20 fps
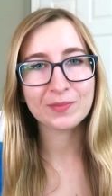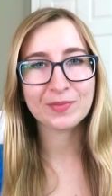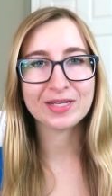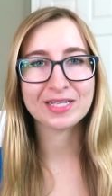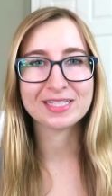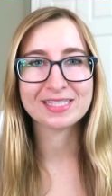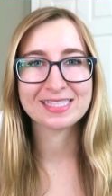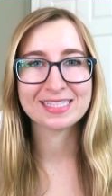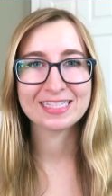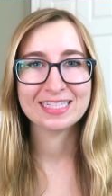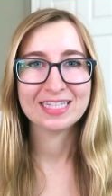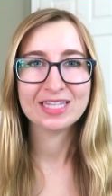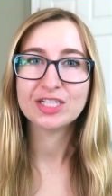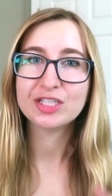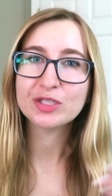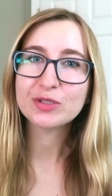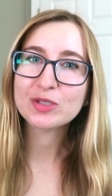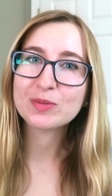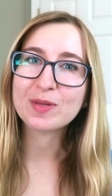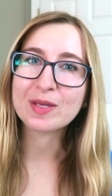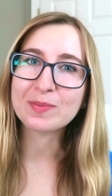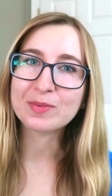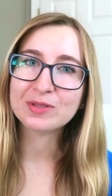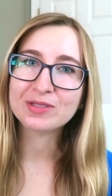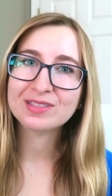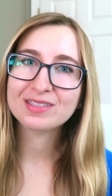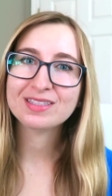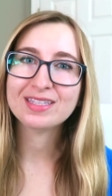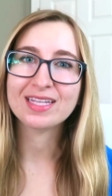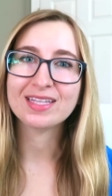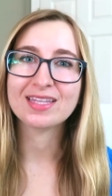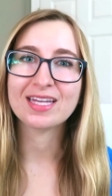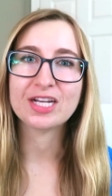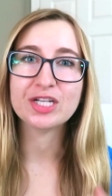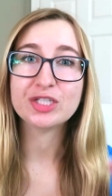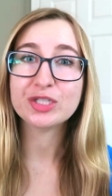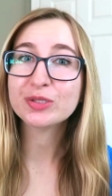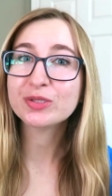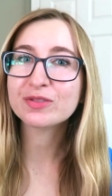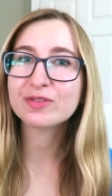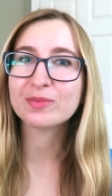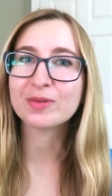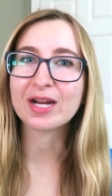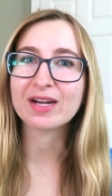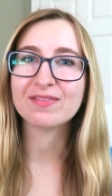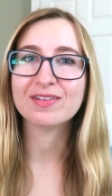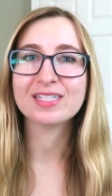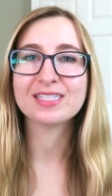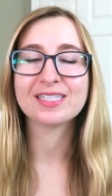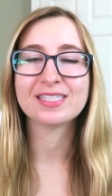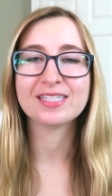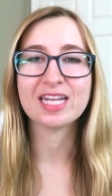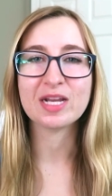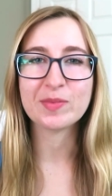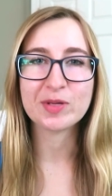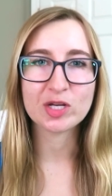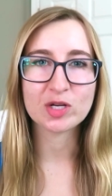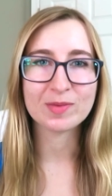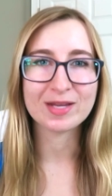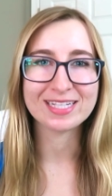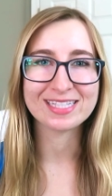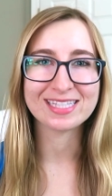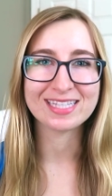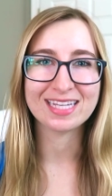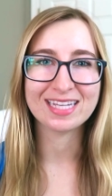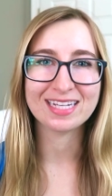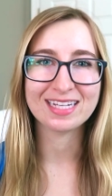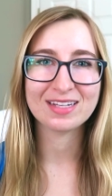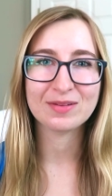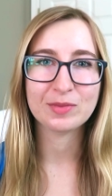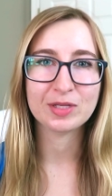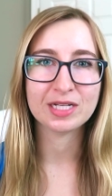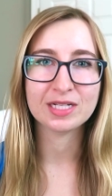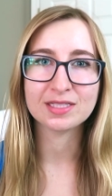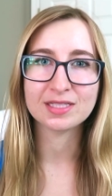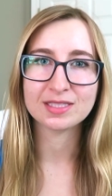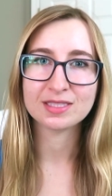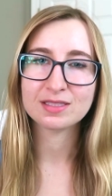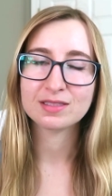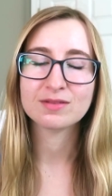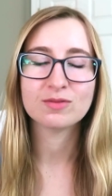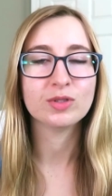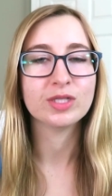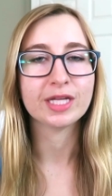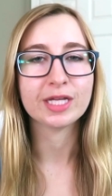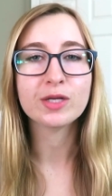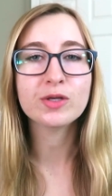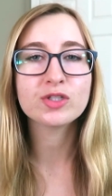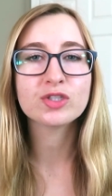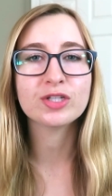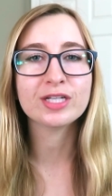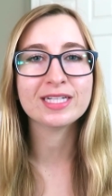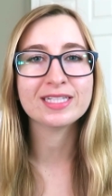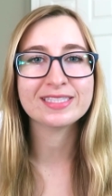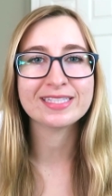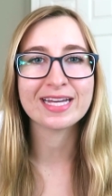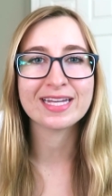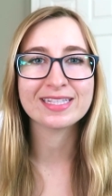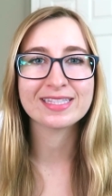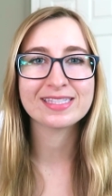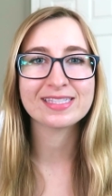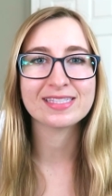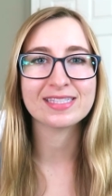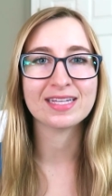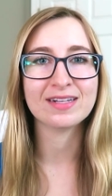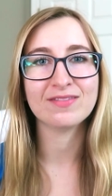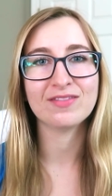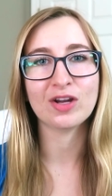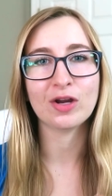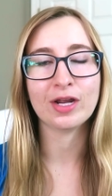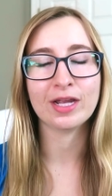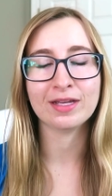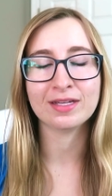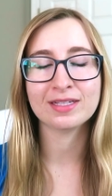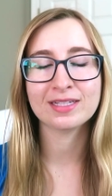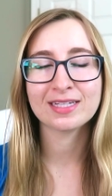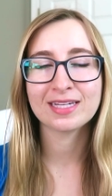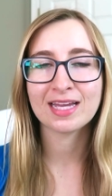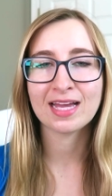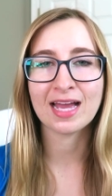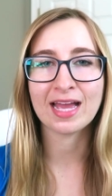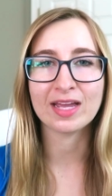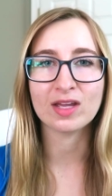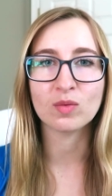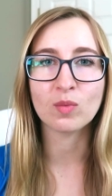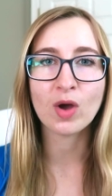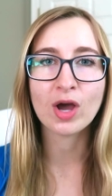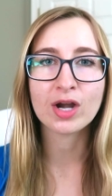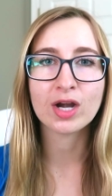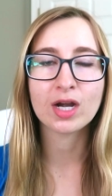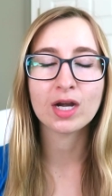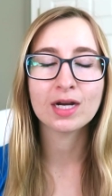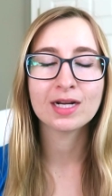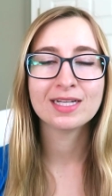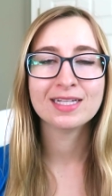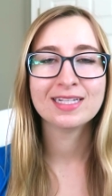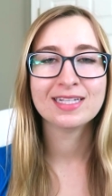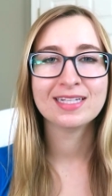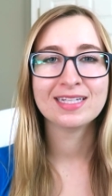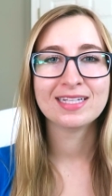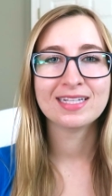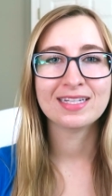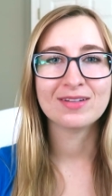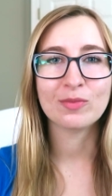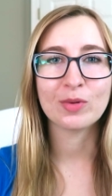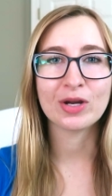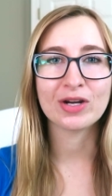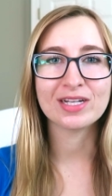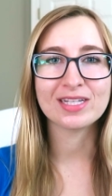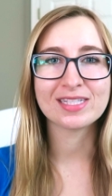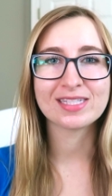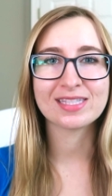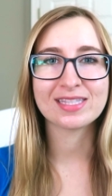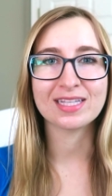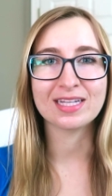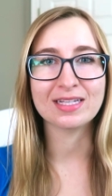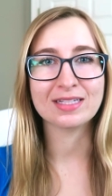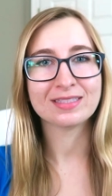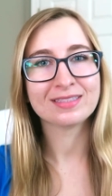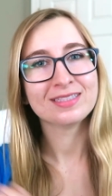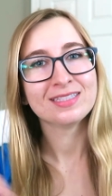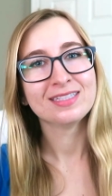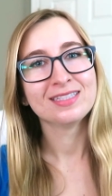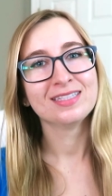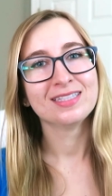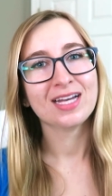because the juice people think that a juice for breakfast is gonna be your best thing because it's really nutrient dense and very high in water, whereas the